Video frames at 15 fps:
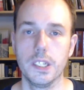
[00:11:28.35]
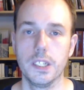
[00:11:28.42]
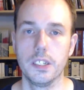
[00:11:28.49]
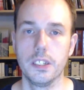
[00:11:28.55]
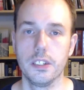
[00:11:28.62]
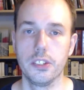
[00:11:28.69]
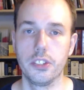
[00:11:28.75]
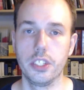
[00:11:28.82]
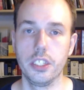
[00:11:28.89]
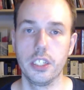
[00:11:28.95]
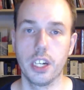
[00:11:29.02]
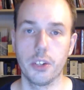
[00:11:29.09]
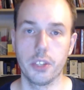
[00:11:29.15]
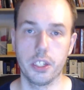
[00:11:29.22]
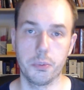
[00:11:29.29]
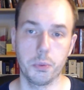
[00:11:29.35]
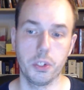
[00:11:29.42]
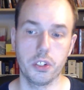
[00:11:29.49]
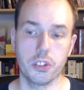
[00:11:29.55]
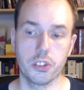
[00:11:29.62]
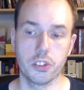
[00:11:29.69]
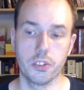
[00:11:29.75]
see how that
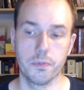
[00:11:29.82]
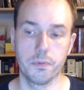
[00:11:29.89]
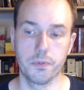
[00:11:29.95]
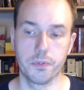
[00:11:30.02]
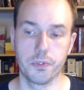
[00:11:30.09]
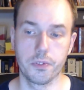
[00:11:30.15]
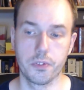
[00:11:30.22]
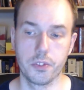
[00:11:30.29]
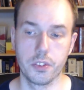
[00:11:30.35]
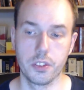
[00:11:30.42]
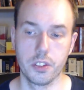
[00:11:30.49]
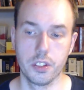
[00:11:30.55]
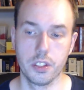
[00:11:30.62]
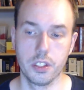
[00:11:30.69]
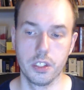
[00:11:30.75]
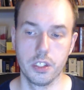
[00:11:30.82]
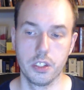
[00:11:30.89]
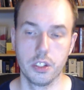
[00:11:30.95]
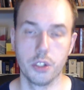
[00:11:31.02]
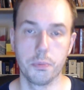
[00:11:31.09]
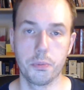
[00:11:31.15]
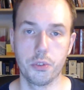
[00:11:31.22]
works.
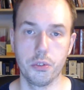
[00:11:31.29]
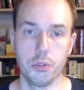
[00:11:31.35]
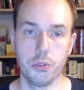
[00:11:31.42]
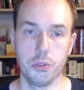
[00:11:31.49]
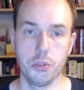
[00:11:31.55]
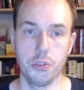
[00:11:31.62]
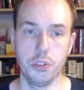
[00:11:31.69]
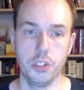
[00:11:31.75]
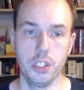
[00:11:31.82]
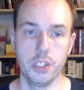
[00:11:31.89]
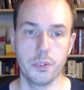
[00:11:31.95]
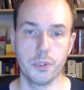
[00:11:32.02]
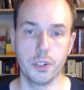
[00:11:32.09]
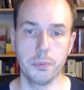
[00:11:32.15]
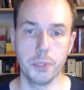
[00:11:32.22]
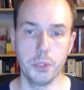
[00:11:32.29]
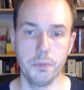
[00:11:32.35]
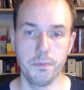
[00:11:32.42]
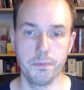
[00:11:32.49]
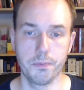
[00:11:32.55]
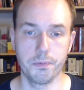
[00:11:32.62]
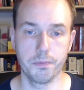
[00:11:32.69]
Hope to hear from you.
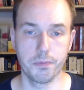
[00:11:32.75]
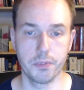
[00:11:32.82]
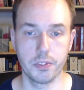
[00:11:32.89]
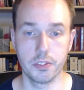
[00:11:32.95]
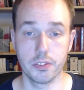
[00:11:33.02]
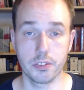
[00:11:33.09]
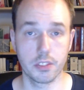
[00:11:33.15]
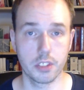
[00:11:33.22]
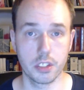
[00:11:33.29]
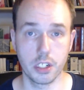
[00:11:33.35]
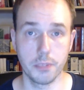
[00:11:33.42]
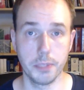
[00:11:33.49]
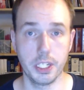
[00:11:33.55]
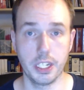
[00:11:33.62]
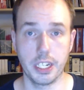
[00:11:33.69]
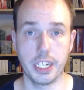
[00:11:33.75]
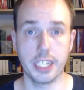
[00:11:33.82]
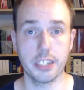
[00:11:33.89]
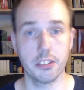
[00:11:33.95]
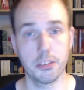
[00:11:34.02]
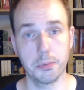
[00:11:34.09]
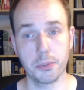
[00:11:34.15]
Comment, like,
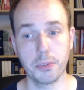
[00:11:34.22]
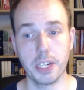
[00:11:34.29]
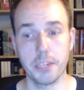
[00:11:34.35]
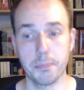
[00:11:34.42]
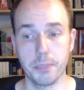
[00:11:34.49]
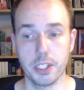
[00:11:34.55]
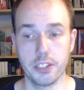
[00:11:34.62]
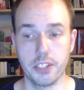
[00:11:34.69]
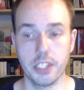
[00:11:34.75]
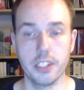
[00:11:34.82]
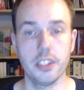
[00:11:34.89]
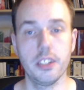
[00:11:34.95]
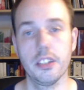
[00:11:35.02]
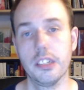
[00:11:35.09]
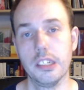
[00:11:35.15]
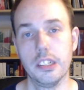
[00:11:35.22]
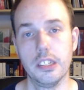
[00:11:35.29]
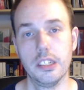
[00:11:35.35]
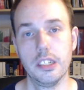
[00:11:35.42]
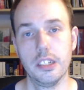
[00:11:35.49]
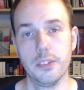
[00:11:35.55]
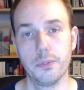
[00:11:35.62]
subscribe my channel
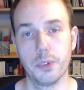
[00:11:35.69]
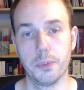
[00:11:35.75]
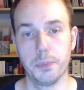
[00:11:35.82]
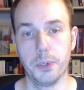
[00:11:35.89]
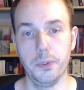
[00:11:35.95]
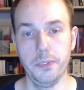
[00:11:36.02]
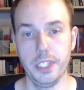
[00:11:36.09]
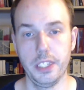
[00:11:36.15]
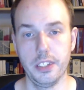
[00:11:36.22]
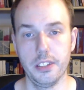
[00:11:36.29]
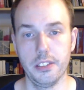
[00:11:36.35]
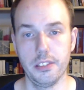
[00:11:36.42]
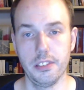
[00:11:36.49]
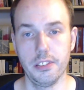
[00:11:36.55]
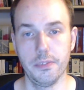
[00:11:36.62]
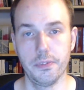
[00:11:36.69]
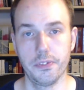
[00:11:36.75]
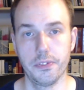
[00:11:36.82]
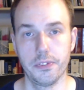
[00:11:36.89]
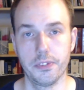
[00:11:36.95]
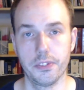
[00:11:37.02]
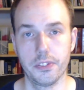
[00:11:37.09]
for more videos.
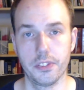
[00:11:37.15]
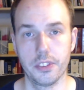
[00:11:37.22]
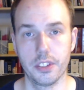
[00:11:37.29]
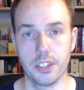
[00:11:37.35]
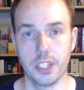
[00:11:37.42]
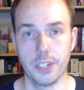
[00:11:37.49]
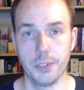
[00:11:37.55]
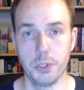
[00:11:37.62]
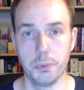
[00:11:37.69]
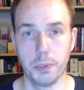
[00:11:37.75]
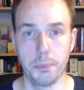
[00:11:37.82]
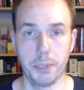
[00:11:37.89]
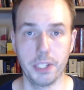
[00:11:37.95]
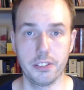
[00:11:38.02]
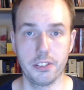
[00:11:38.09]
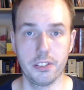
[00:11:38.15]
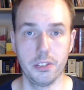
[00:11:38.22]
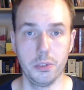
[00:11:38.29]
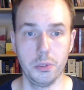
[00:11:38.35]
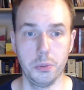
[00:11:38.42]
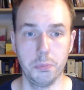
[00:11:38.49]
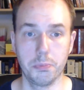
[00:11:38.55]
I will do my best
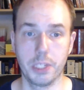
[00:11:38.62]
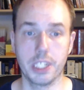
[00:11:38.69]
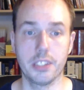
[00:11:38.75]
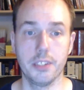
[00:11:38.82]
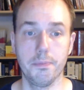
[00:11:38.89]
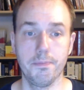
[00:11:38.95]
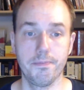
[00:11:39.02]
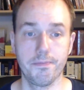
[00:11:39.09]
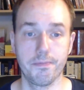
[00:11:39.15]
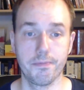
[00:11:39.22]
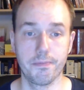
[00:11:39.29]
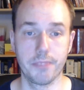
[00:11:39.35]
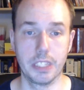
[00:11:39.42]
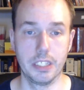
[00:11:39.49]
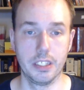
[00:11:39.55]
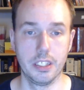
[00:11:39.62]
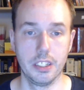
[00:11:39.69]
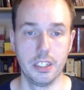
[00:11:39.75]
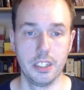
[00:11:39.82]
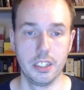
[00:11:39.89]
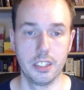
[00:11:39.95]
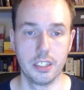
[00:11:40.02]
to make them
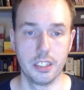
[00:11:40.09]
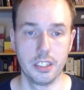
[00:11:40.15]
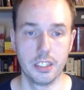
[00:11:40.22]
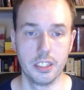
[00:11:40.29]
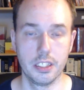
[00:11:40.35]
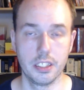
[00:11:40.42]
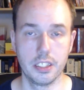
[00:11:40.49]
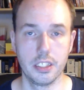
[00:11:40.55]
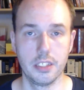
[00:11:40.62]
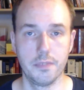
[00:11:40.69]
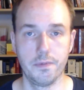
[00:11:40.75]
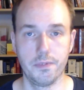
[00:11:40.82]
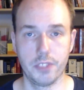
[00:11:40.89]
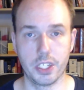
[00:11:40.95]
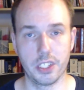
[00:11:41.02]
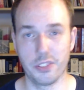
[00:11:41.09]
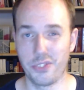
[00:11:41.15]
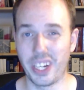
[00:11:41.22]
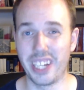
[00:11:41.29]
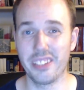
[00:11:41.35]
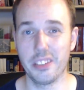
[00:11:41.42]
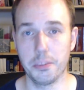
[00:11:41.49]
not as
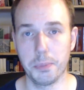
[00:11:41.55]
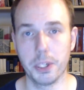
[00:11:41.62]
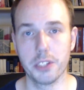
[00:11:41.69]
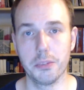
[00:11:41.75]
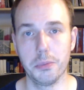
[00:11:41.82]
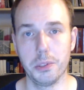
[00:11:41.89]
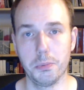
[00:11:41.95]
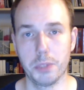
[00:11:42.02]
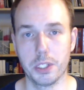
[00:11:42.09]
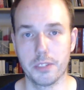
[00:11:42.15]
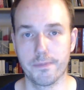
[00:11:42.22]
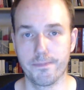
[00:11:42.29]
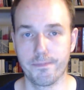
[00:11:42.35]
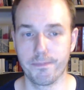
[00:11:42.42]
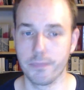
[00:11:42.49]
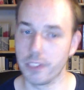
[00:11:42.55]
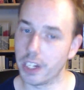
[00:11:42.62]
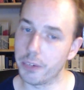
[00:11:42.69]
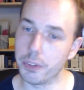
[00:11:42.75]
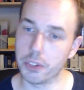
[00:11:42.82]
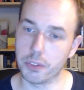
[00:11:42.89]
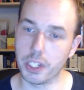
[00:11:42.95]
fast as possible, but I
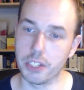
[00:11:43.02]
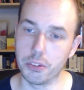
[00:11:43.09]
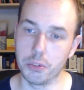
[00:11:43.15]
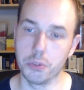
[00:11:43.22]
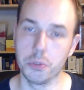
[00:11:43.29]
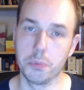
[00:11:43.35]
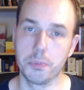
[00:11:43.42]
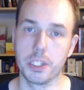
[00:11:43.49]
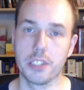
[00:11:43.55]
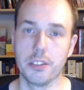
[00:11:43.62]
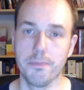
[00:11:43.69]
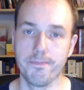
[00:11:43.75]
will try to make them